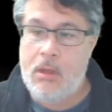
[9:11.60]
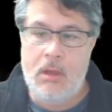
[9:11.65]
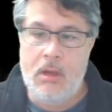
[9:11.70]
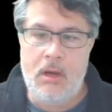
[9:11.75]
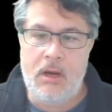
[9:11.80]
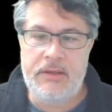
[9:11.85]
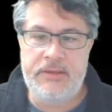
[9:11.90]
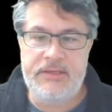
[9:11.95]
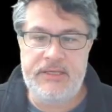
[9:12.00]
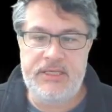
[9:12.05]

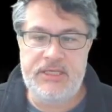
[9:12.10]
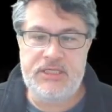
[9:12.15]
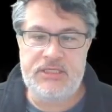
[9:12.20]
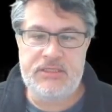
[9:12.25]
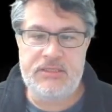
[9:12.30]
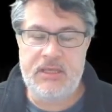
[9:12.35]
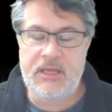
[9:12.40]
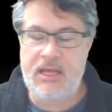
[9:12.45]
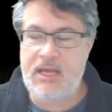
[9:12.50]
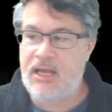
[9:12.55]
Are
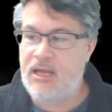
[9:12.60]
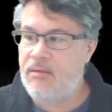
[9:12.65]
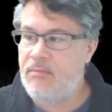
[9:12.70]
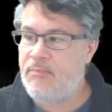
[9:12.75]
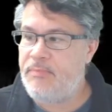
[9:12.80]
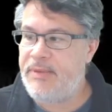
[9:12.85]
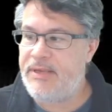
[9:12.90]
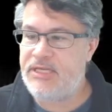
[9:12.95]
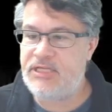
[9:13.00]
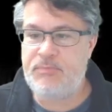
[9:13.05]
these
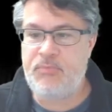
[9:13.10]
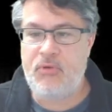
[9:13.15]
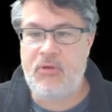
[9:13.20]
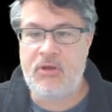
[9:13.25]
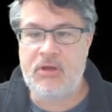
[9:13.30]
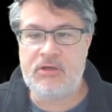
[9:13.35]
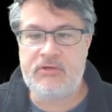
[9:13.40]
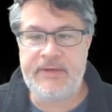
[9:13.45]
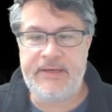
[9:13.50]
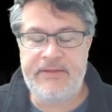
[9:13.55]

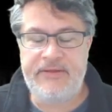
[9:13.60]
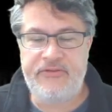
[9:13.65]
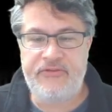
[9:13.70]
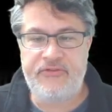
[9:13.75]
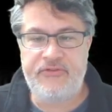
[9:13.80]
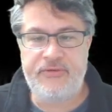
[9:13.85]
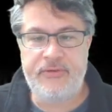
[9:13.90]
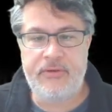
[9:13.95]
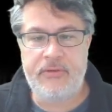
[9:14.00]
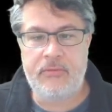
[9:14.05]
baseball
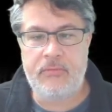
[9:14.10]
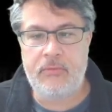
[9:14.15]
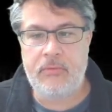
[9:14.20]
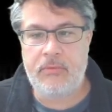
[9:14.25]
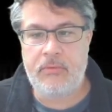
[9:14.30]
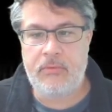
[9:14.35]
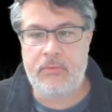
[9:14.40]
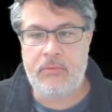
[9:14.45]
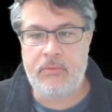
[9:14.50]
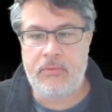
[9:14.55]
greats
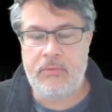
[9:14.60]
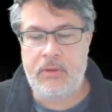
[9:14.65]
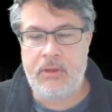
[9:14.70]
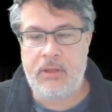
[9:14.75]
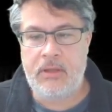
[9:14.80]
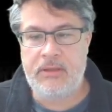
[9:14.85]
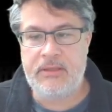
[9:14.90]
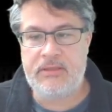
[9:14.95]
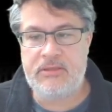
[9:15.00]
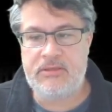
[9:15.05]

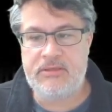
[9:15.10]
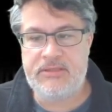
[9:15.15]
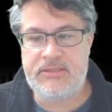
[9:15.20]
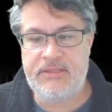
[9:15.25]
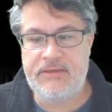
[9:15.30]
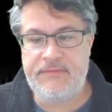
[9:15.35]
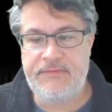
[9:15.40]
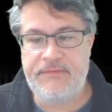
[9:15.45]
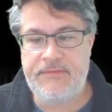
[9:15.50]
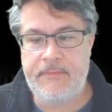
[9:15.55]

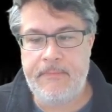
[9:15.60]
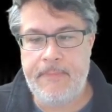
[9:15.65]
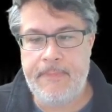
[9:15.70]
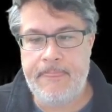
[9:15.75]
alliterative?